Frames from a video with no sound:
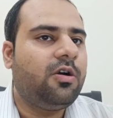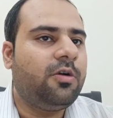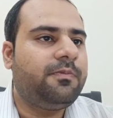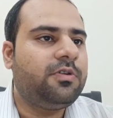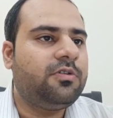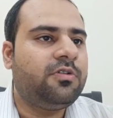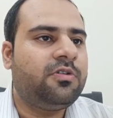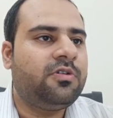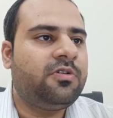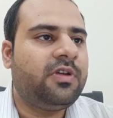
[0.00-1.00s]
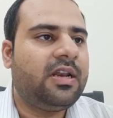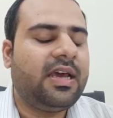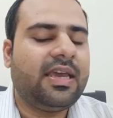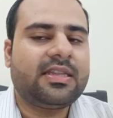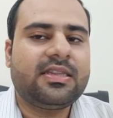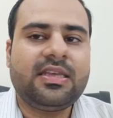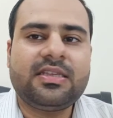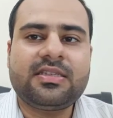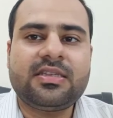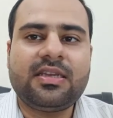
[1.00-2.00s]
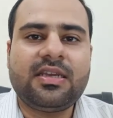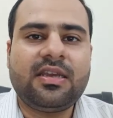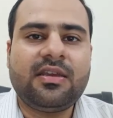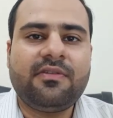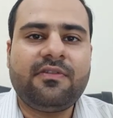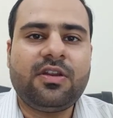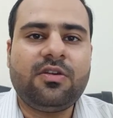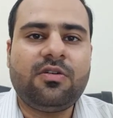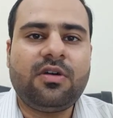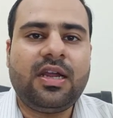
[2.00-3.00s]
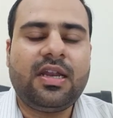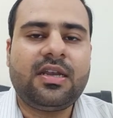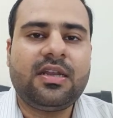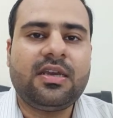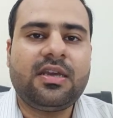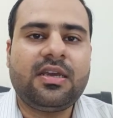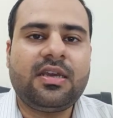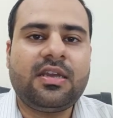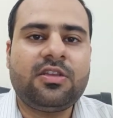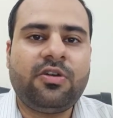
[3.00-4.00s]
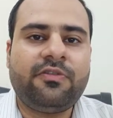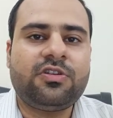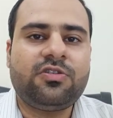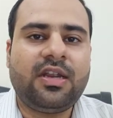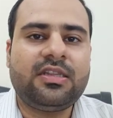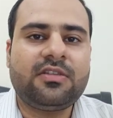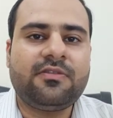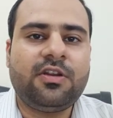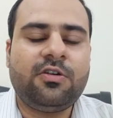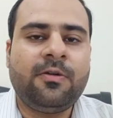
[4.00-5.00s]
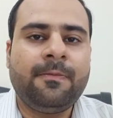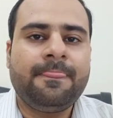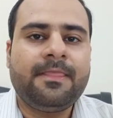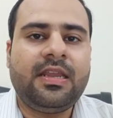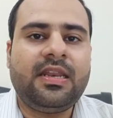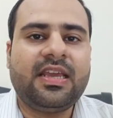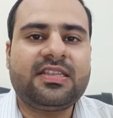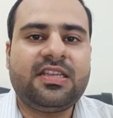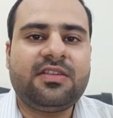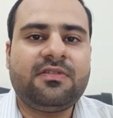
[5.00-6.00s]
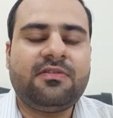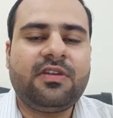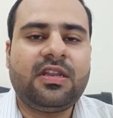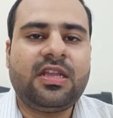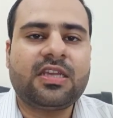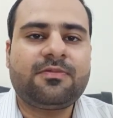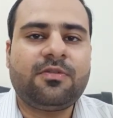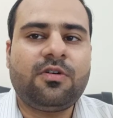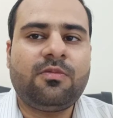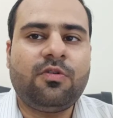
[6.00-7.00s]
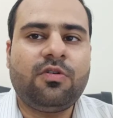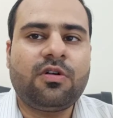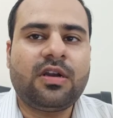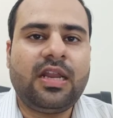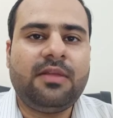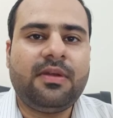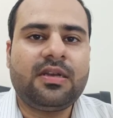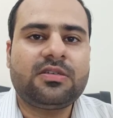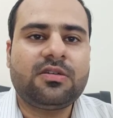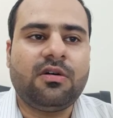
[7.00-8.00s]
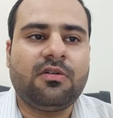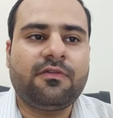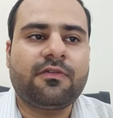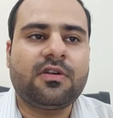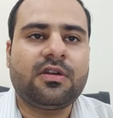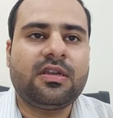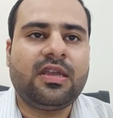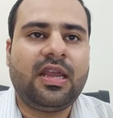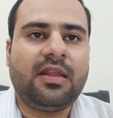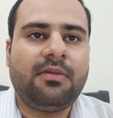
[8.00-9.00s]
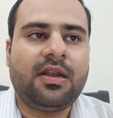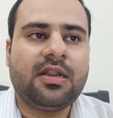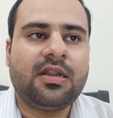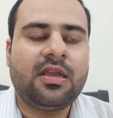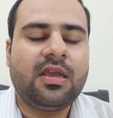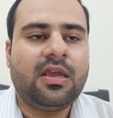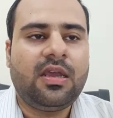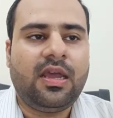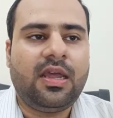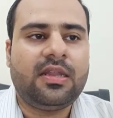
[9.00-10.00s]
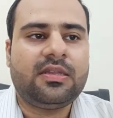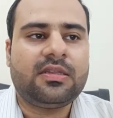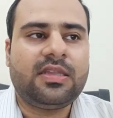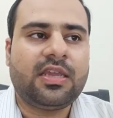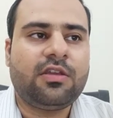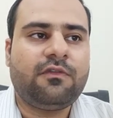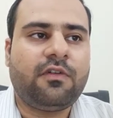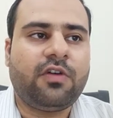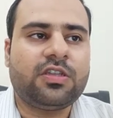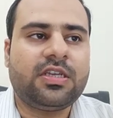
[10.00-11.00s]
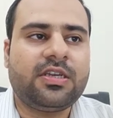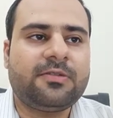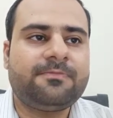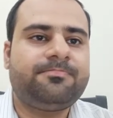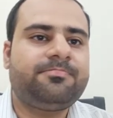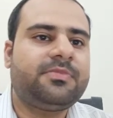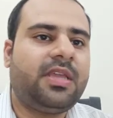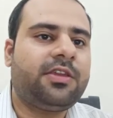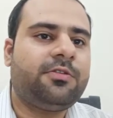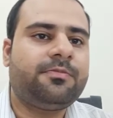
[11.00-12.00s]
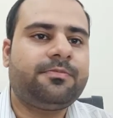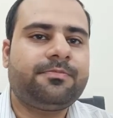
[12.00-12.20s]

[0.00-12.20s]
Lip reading: Hope you will like this video, and you have enjoyed this video. In next series we will explore more elements of Elementor, and thank you for watching it. Thank you.